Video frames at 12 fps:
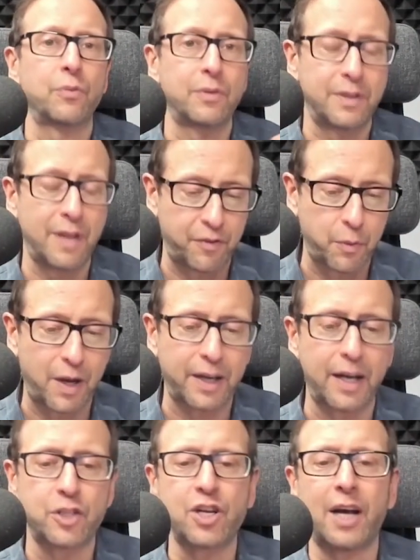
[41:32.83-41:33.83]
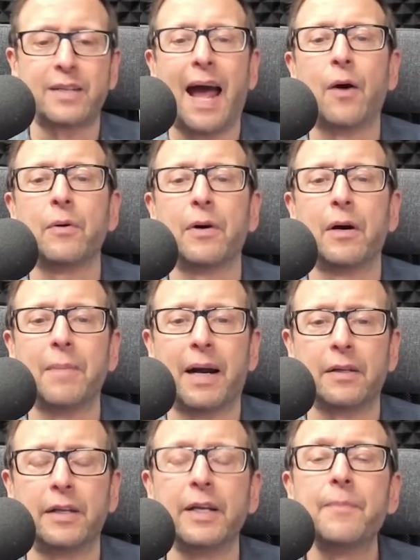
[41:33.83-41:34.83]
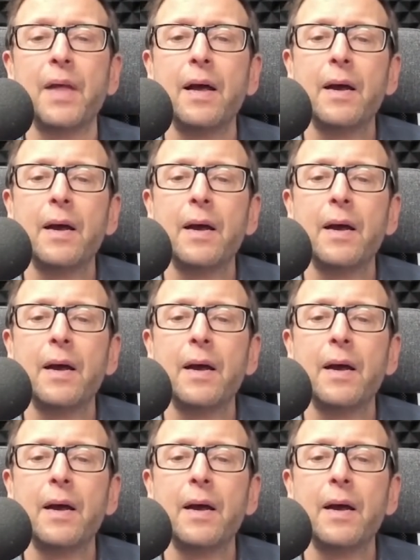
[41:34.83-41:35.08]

you definitely want to get it checked out medically.